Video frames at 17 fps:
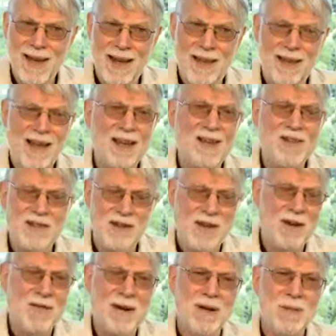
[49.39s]
and that
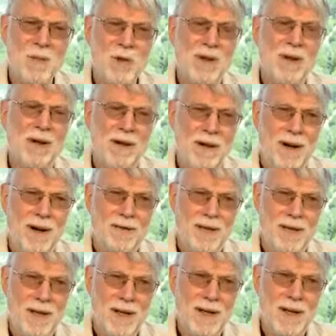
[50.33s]
generates more
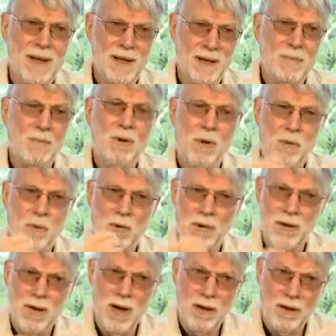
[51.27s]
curiosity to pull
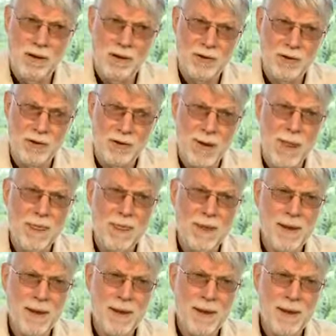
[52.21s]
more knowledge. Okay?